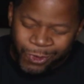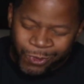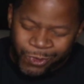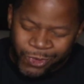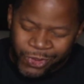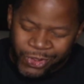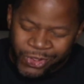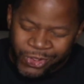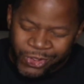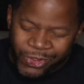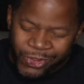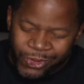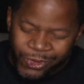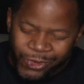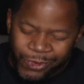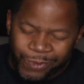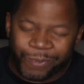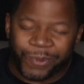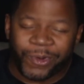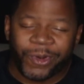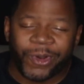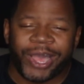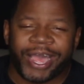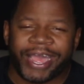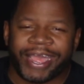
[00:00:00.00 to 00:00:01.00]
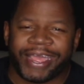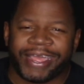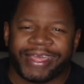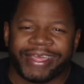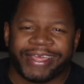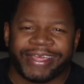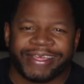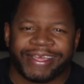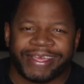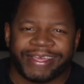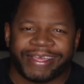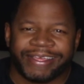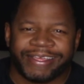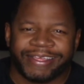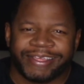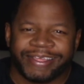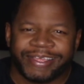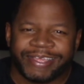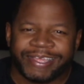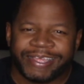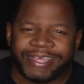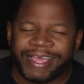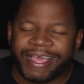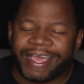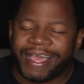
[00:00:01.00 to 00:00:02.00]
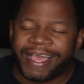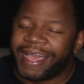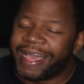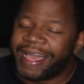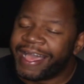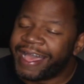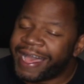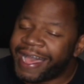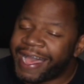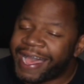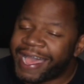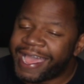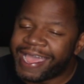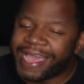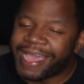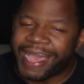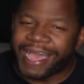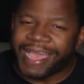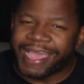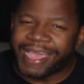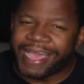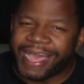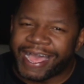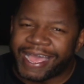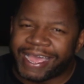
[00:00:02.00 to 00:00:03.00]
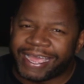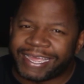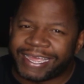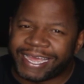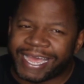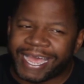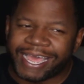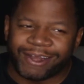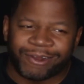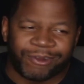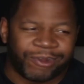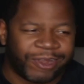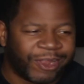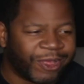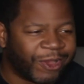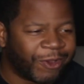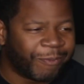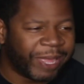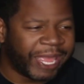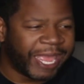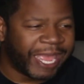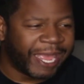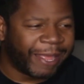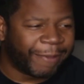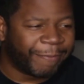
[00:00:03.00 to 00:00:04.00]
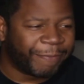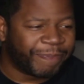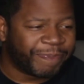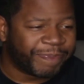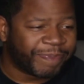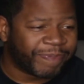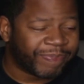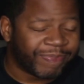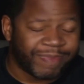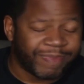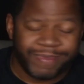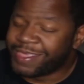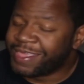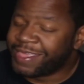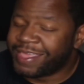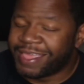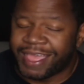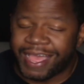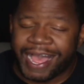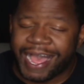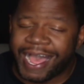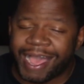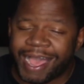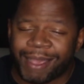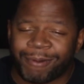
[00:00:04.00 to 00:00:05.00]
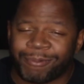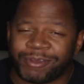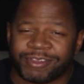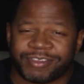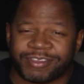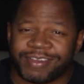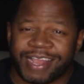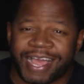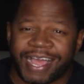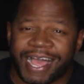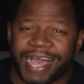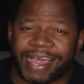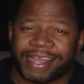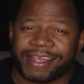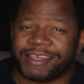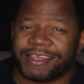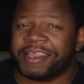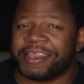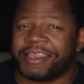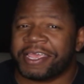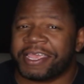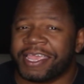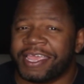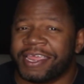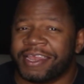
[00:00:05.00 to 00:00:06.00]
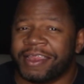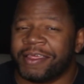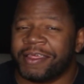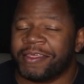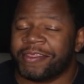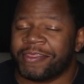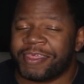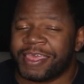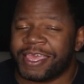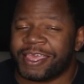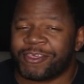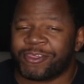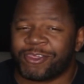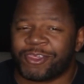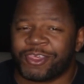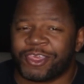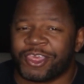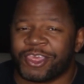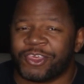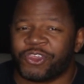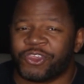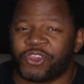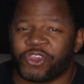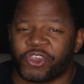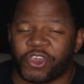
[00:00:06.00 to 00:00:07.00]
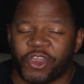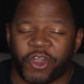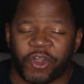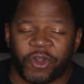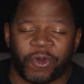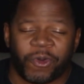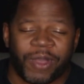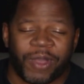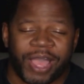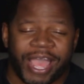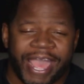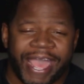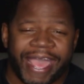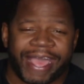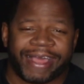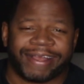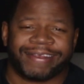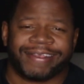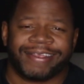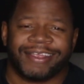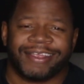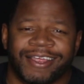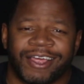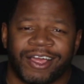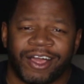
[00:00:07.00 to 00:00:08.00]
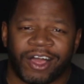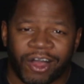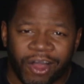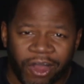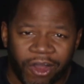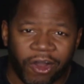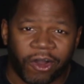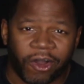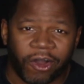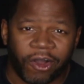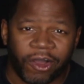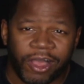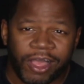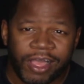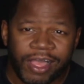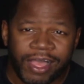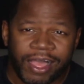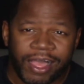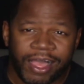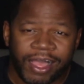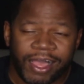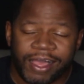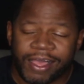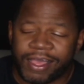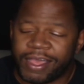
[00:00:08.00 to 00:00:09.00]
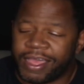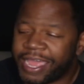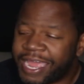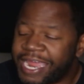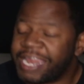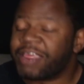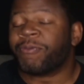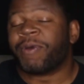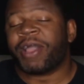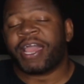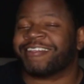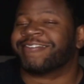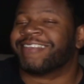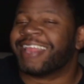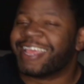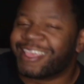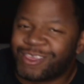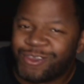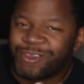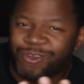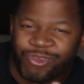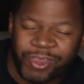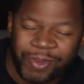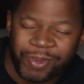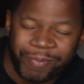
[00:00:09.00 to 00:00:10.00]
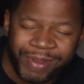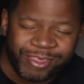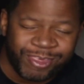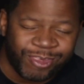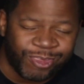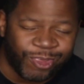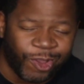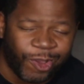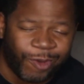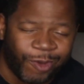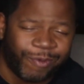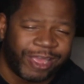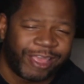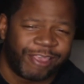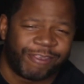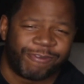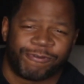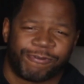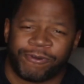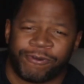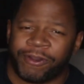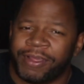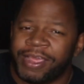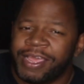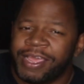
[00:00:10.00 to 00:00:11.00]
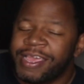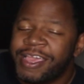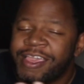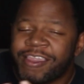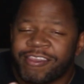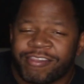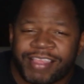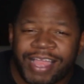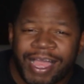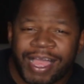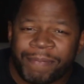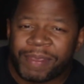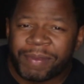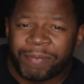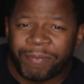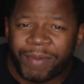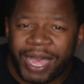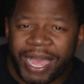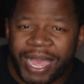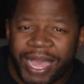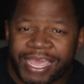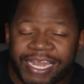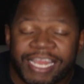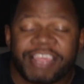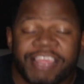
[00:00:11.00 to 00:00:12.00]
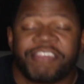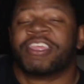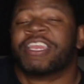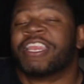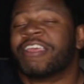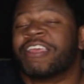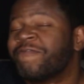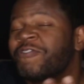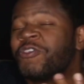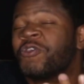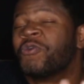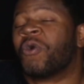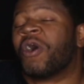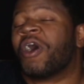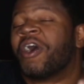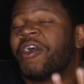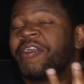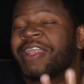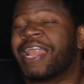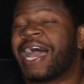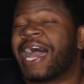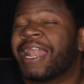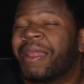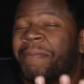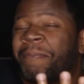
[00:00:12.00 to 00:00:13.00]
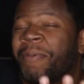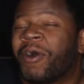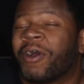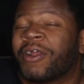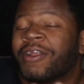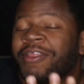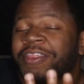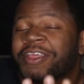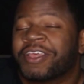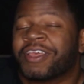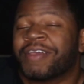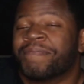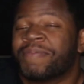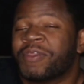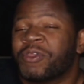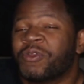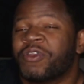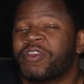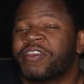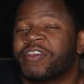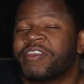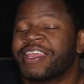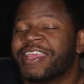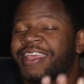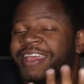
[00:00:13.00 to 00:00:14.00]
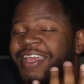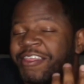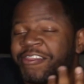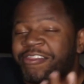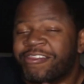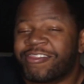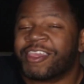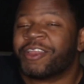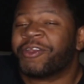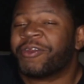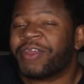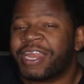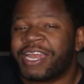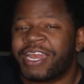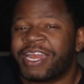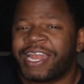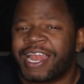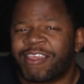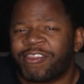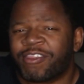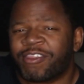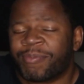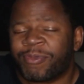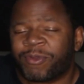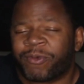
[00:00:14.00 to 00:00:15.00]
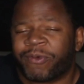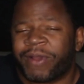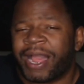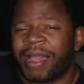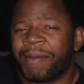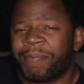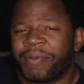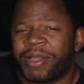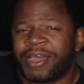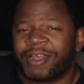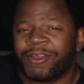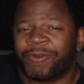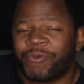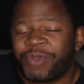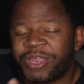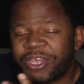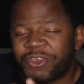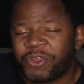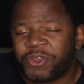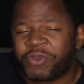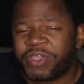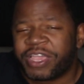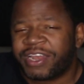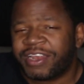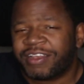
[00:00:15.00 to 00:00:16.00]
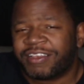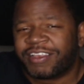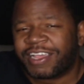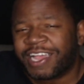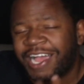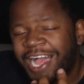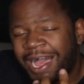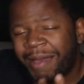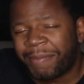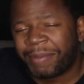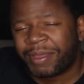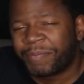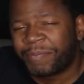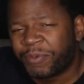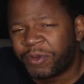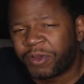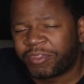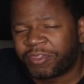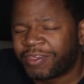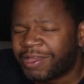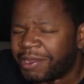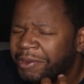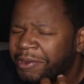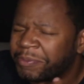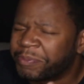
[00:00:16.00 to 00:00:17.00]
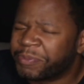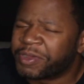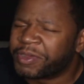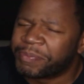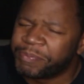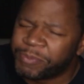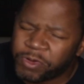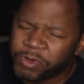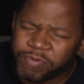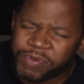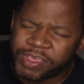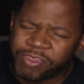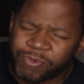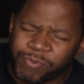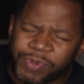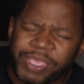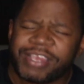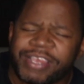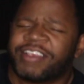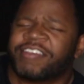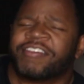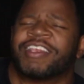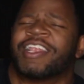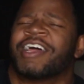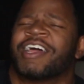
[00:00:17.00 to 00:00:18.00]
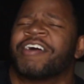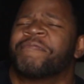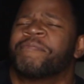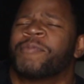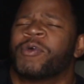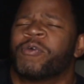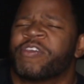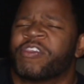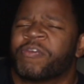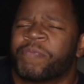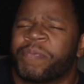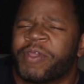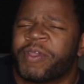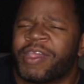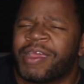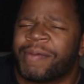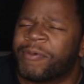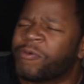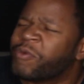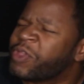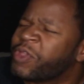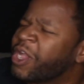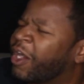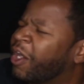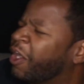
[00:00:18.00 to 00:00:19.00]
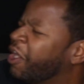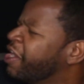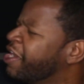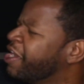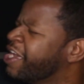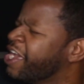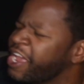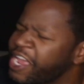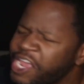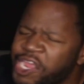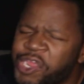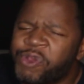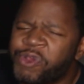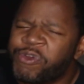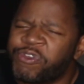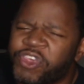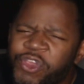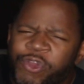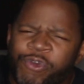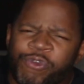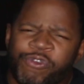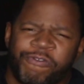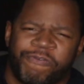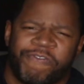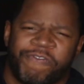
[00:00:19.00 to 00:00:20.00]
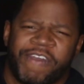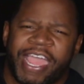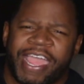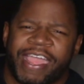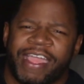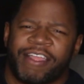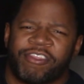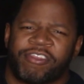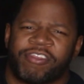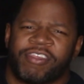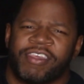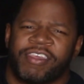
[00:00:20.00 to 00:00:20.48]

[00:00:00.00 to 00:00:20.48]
Woo, boy. I, I, I, I don't know, man. I was not digging this show at all. Anyway, thank you so much as always for stopping by. Listen, if you are not a part of the community, consider hitting that subscribe button. We do get into comic books, comic book movies. We just love movies, period. But we are huge, huge fans